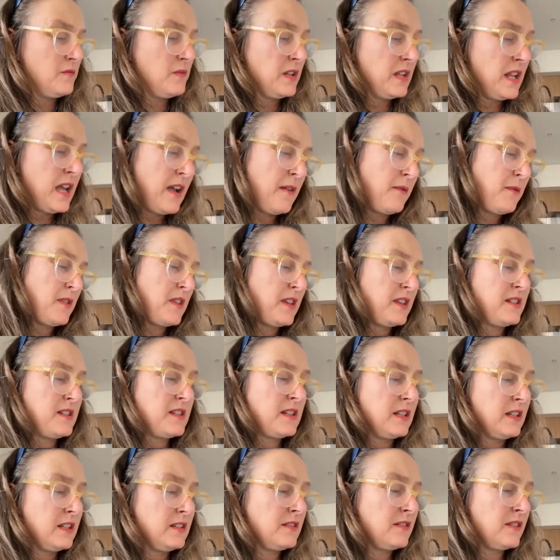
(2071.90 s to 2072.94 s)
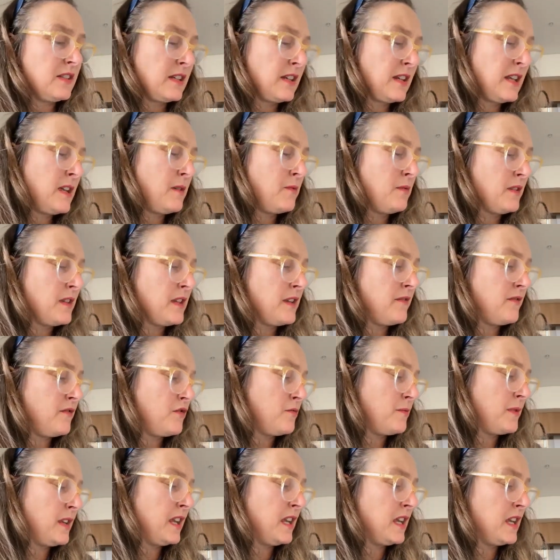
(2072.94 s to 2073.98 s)
will have with his solicitor, he will
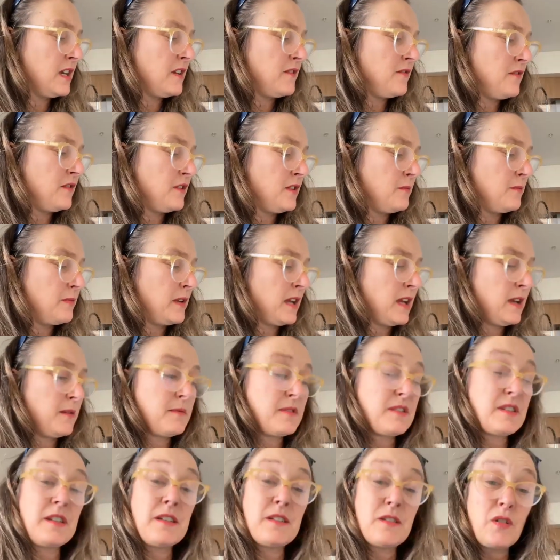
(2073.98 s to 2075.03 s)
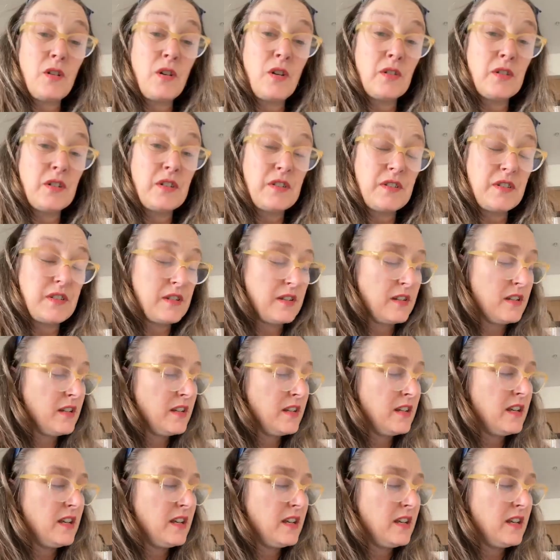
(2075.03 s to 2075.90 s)
therefore be careful and perhaps dishonest